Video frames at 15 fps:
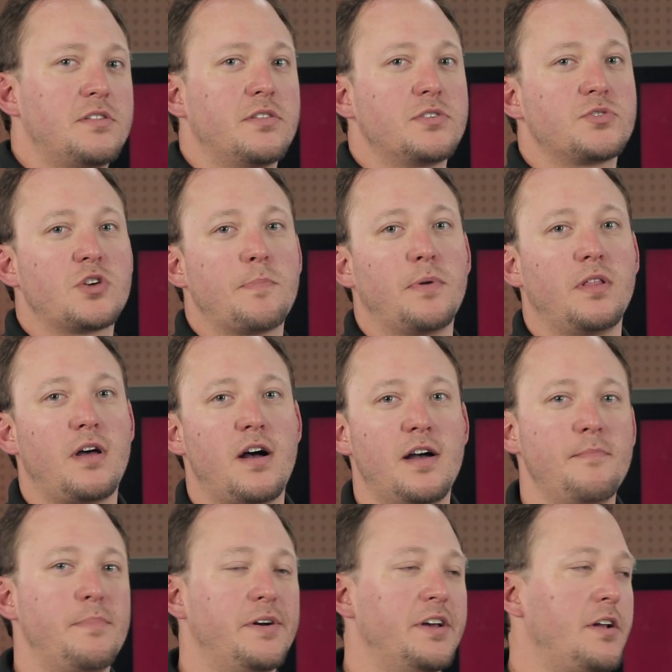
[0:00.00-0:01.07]
it to the strip a
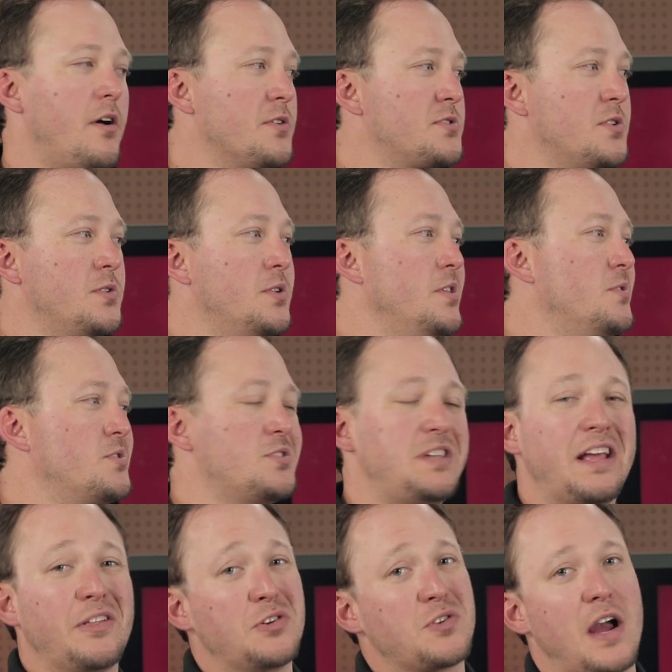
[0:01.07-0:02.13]
lot, but also, you know, just
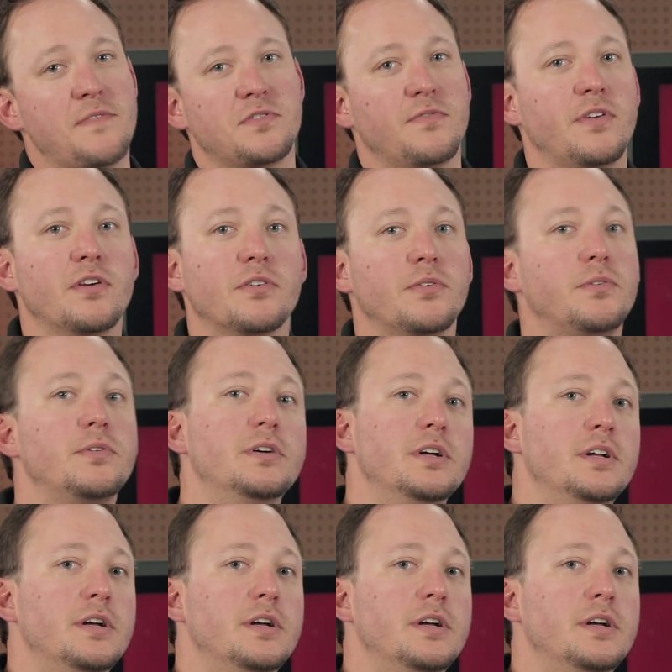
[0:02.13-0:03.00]
daily drives the vehicle.